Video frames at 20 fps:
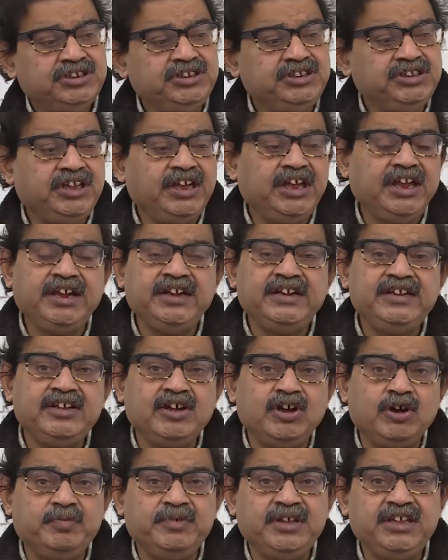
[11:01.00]
in the area
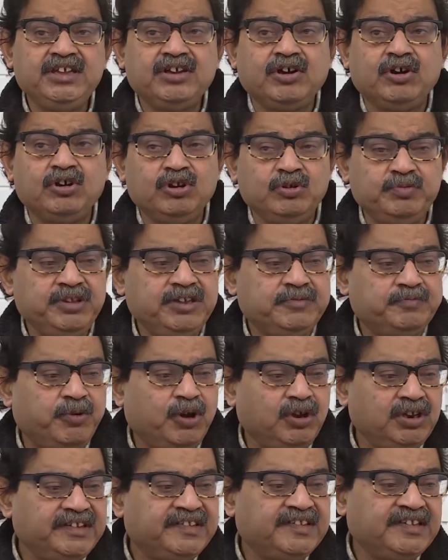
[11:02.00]
of economic
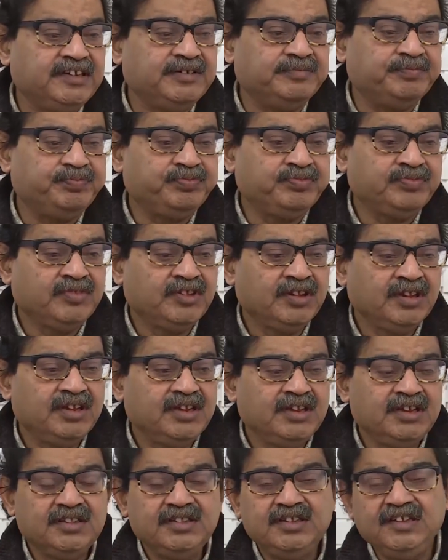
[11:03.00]
policy.
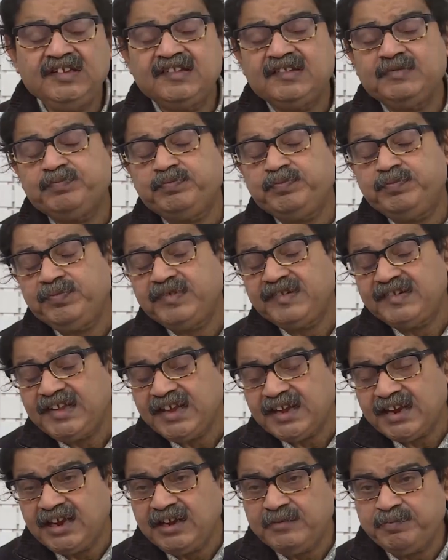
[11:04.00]
This
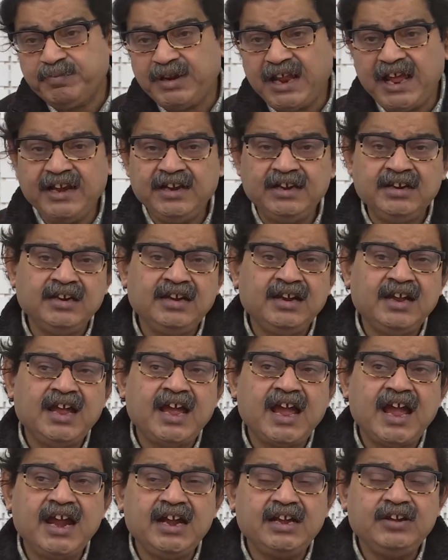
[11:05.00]
second plan
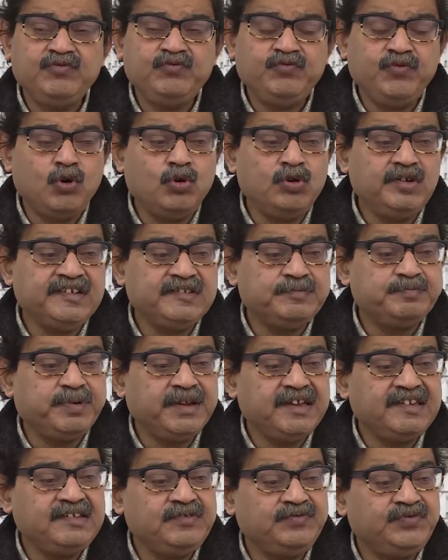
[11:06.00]
had 4
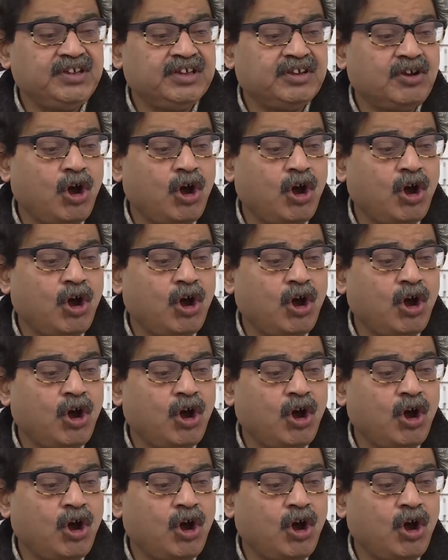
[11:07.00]
specific